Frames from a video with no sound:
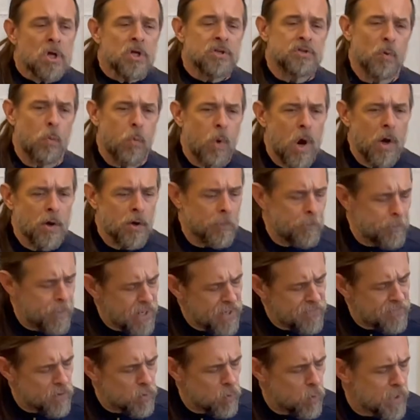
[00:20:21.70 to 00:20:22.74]
Don't wanna
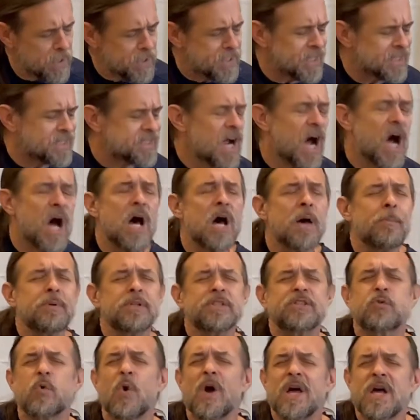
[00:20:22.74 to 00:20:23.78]
be there when
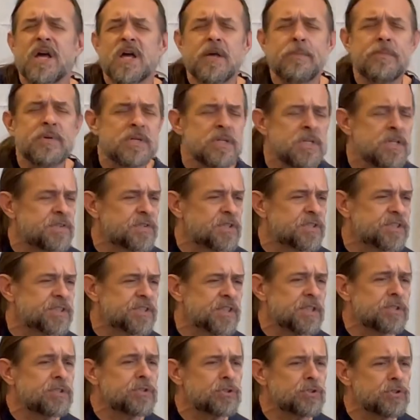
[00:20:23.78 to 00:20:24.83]
Catawba's where beneath the
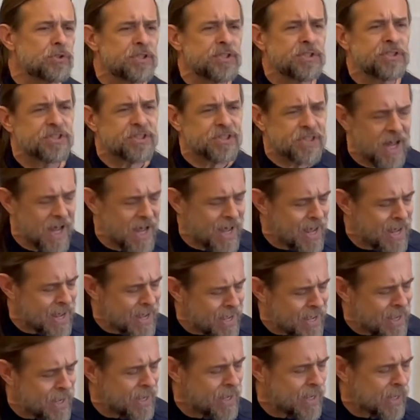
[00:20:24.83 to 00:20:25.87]
sun-drenched
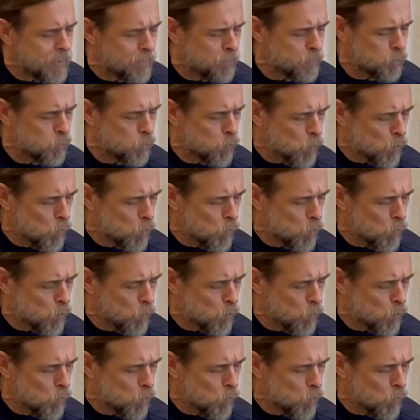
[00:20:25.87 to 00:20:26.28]
sky.